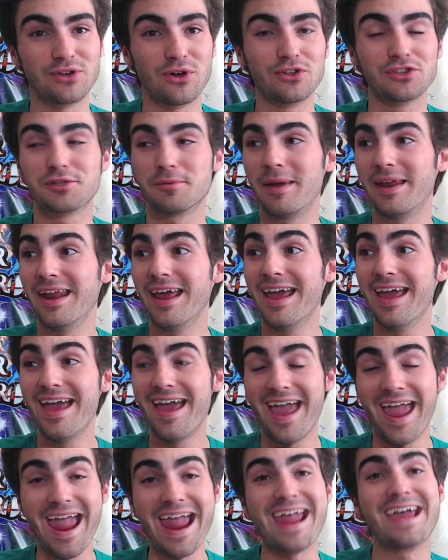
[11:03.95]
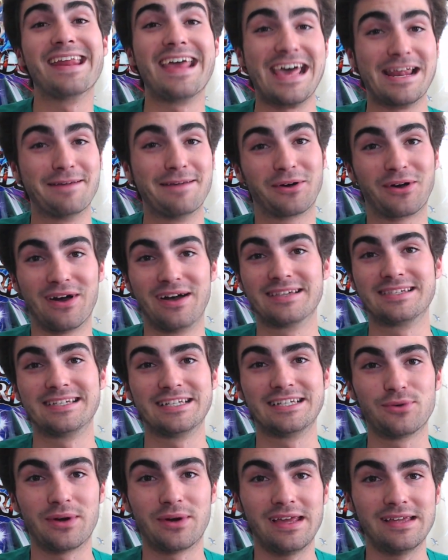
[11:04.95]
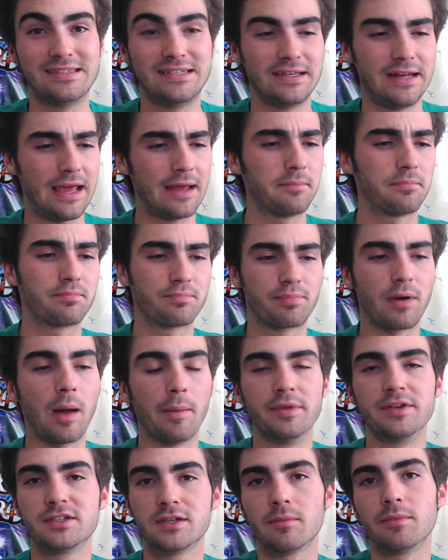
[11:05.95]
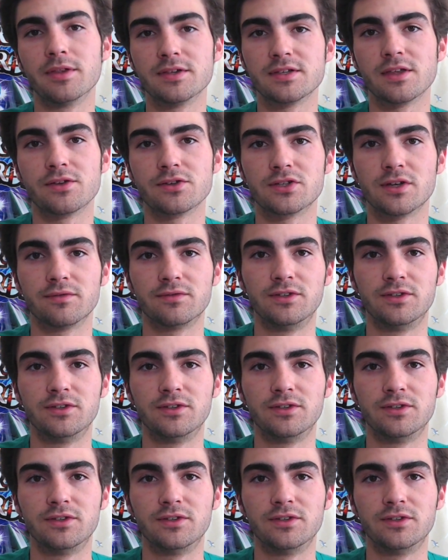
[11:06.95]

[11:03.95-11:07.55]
Ultimate and Animal Crossing 2018, and probably some of this other stuff